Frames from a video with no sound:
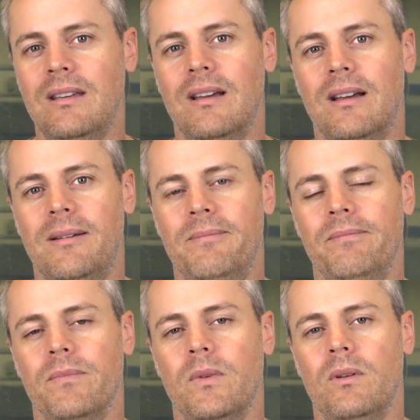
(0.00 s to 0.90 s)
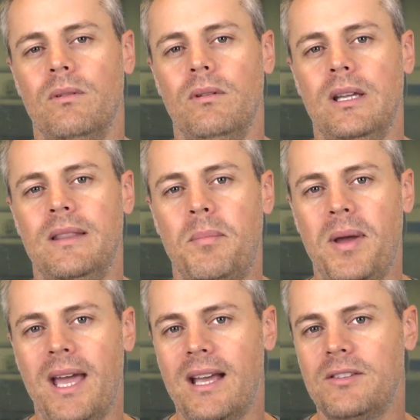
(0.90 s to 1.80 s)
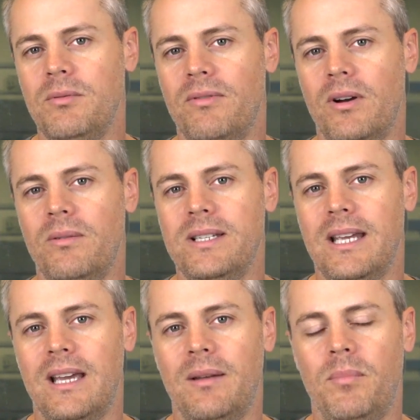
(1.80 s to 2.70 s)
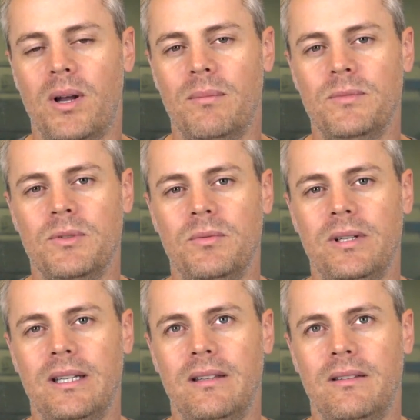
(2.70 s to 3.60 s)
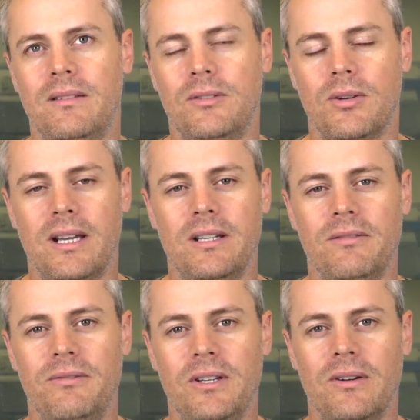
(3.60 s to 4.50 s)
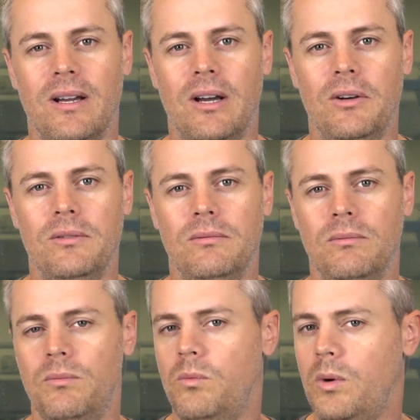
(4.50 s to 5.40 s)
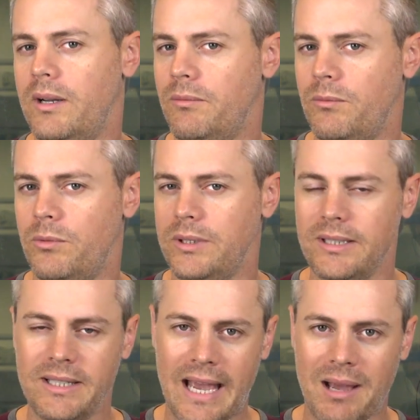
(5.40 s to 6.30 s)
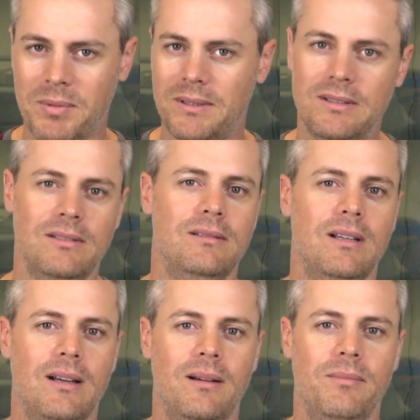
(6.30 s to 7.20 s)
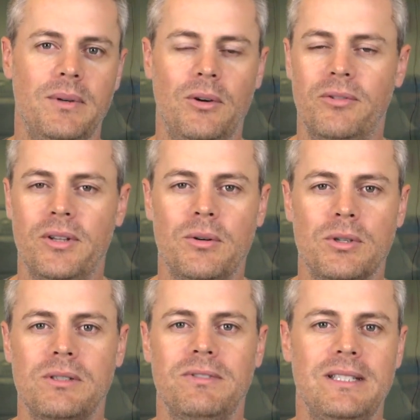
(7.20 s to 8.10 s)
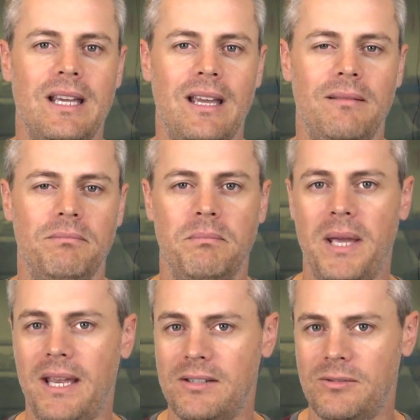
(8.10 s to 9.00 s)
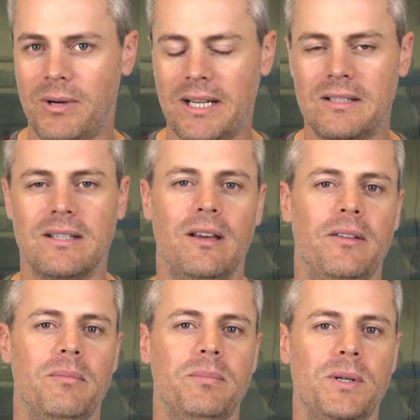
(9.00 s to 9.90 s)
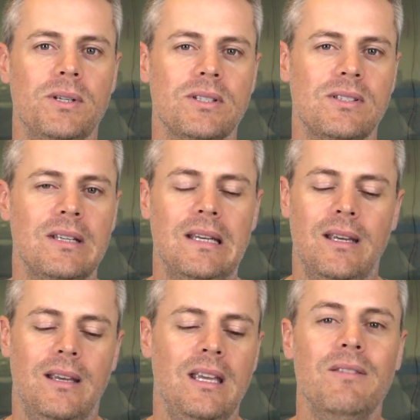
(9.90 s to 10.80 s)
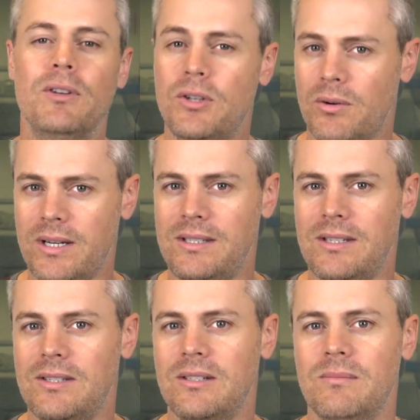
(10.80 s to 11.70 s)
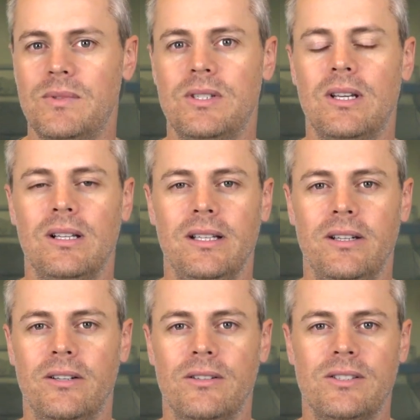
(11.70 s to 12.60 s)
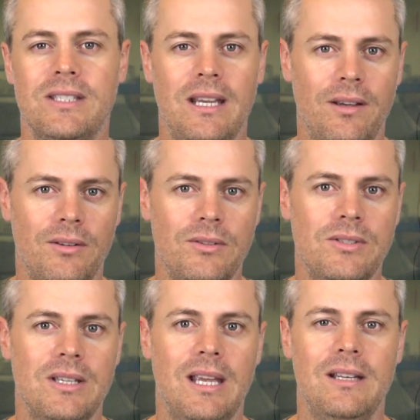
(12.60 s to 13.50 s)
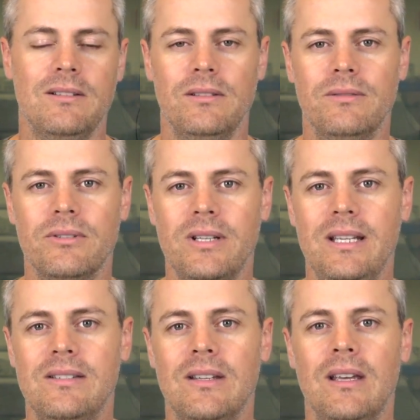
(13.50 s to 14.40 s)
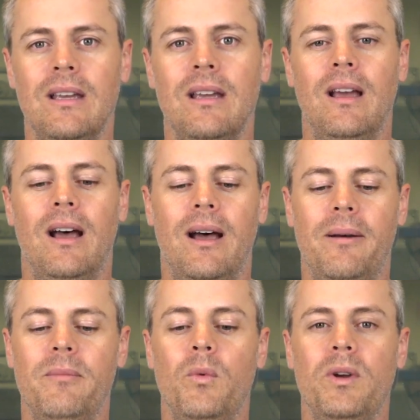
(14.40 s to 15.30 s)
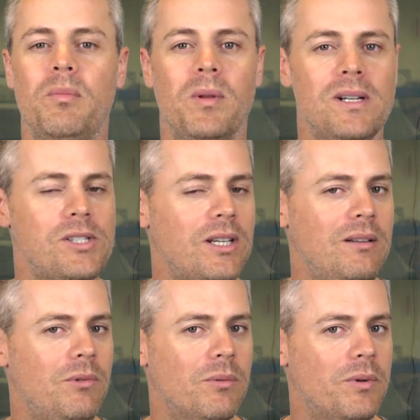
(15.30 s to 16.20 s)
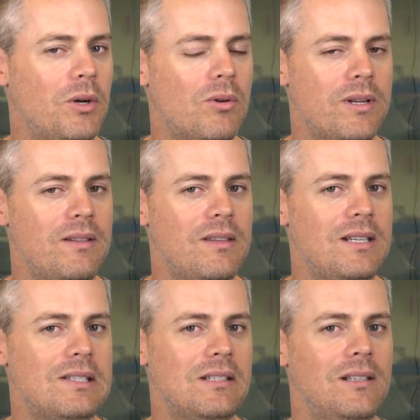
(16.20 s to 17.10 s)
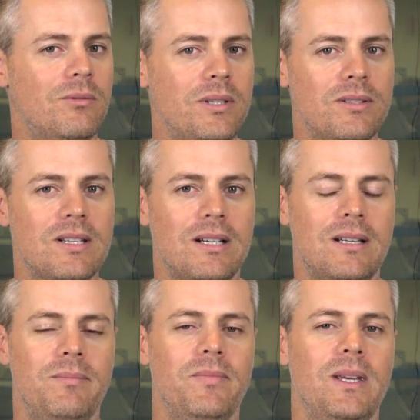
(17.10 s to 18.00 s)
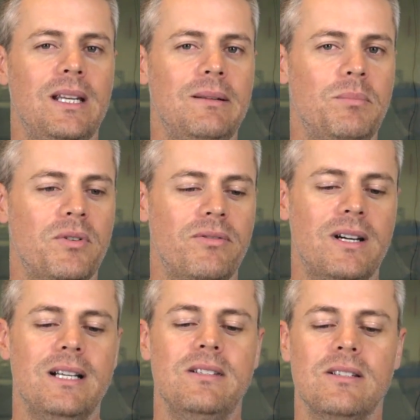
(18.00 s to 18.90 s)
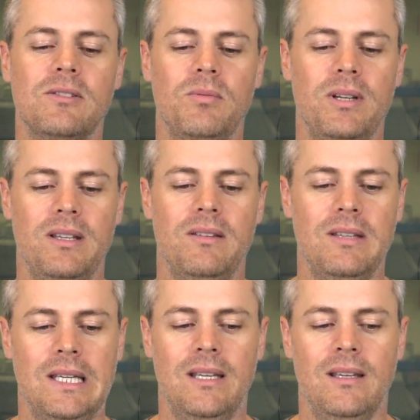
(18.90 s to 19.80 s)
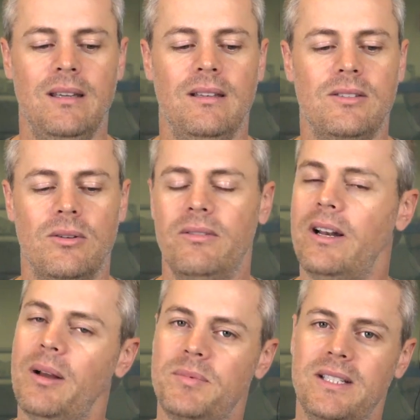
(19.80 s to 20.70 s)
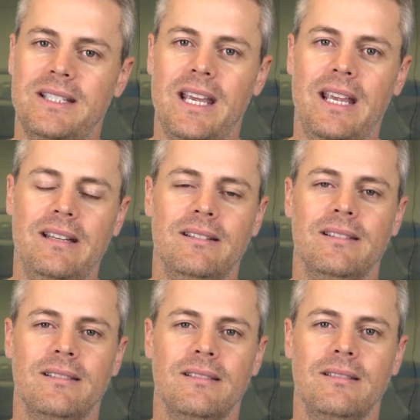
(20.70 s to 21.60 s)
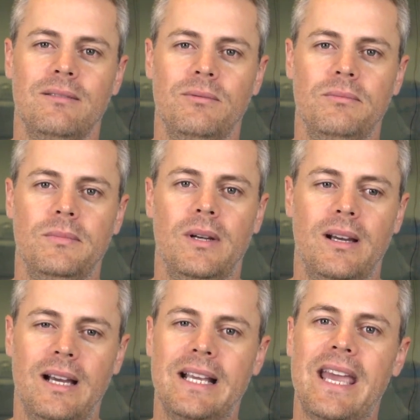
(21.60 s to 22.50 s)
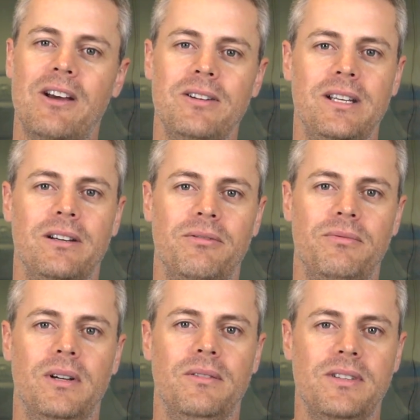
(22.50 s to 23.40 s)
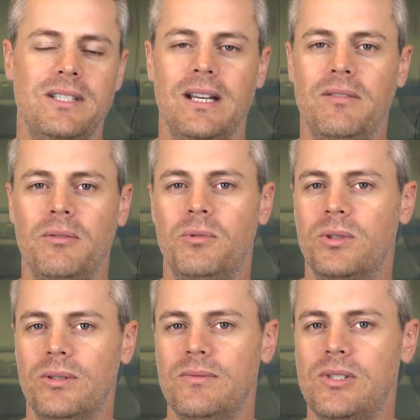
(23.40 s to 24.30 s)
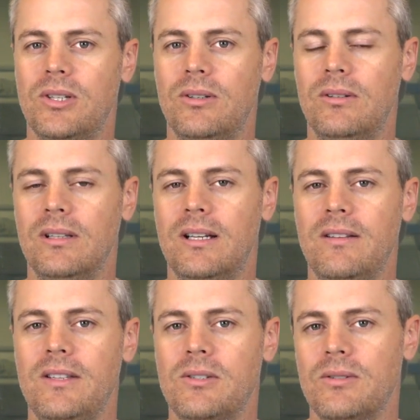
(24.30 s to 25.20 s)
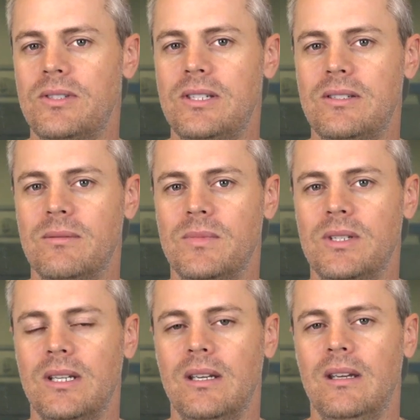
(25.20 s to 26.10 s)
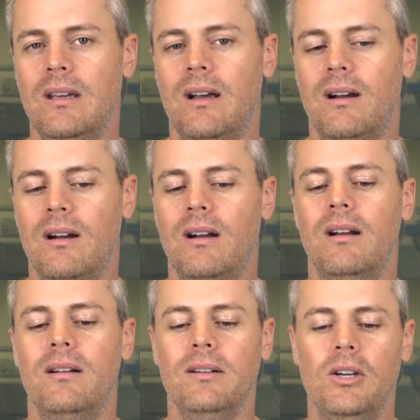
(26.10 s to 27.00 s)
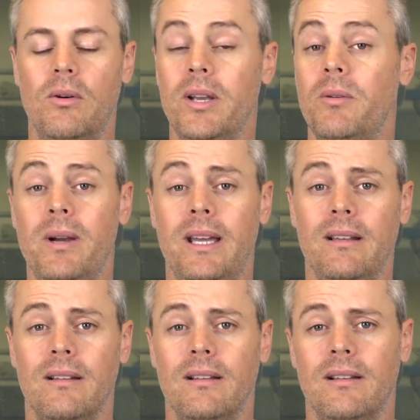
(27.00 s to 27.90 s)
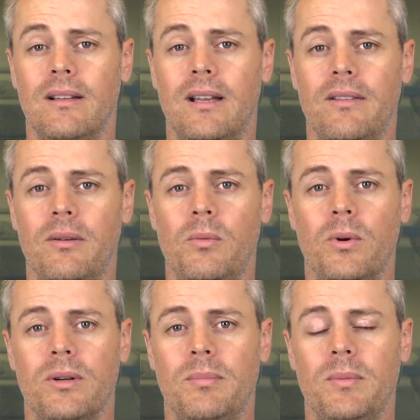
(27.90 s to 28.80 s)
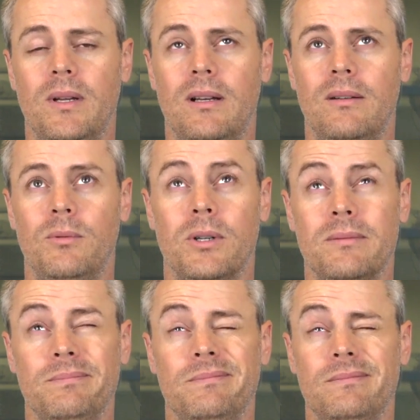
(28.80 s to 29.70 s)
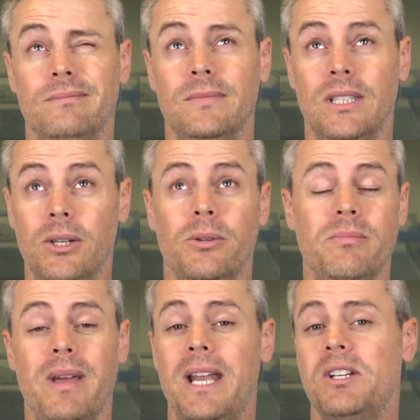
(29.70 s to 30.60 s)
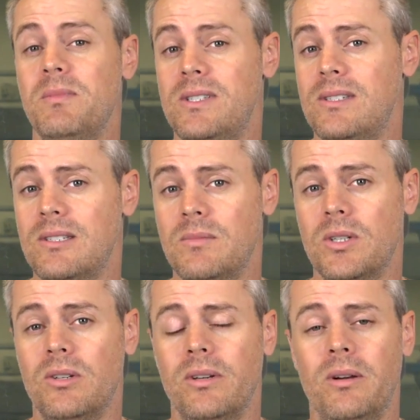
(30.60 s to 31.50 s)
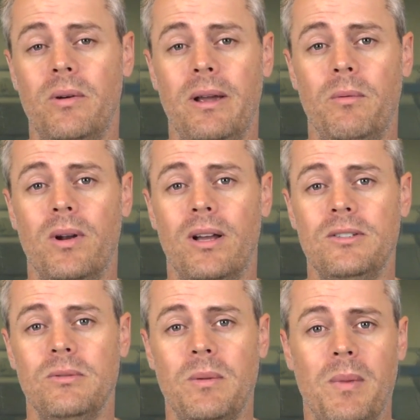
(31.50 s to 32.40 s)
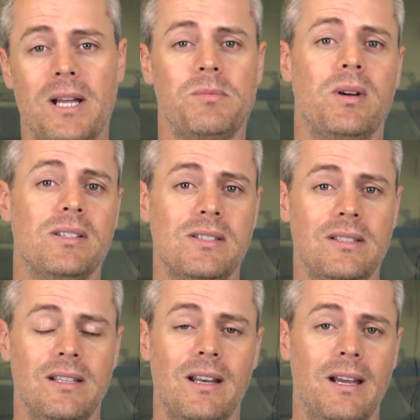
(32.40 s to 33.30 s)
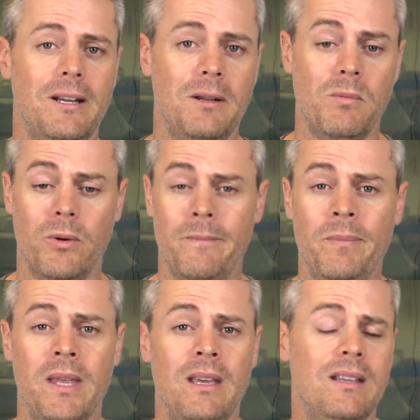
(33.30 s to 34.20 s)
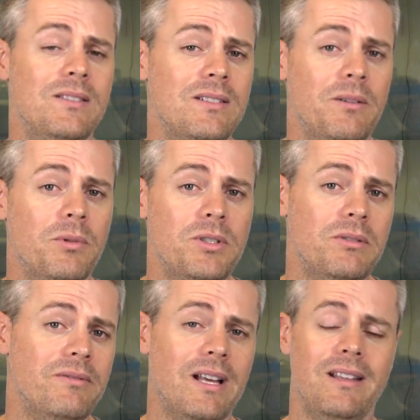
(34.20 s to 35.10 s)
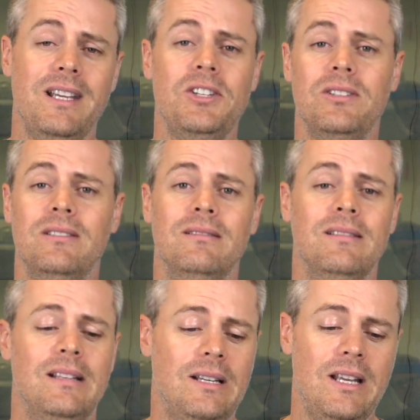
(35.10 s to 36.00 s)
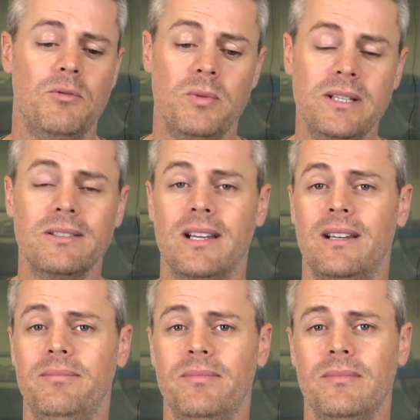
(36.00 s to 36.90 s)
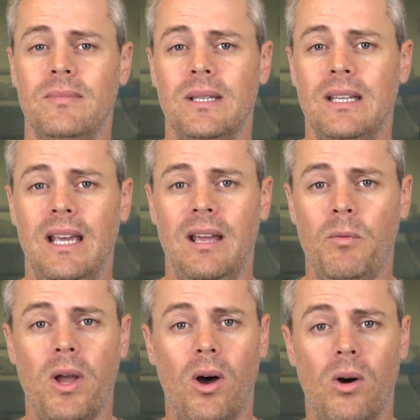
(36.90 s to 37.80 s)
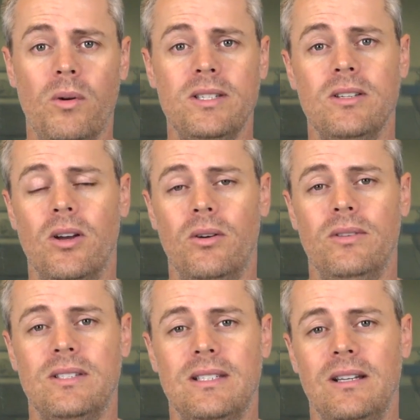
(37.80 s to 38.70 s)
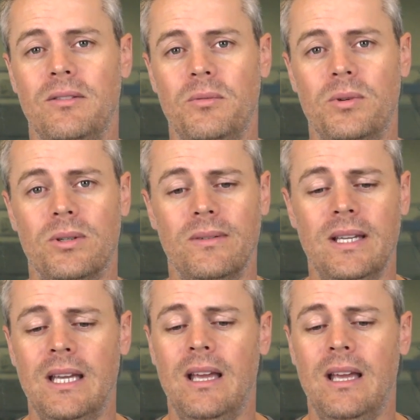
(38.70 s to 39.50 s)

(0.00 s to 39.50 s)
In the past, we've always had problems with trying to figure out what really happened over the course of a day. Banks reconcile their books, inventory systems clear sales and deliveries. With blockchain, we're recording things in real time, and it provides us with sort of an up-to-date accounting of the state of the world. So a lot of these old systems are going away. A lot of the workload management systems are going away. We're not doing batch processing at night anymore. Instead, we're doing validation in real time, and we always know the state of the world.